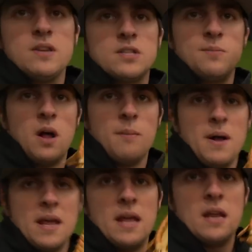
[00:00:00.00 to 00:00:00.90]
small
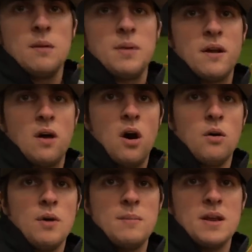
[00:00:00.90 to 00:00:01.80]
amount of hitting, but it
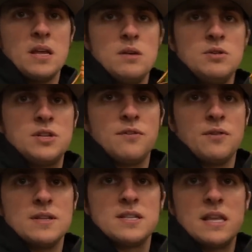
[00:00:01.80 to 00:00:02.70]
already made a huge
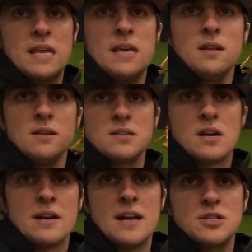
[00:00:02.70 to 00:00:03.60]
difference. The heel is
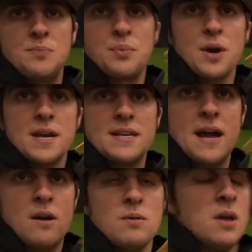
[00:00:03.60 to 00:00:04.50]
starting to actually break
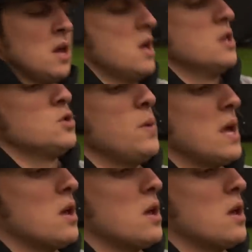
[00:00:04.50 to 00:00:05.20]
down, so we can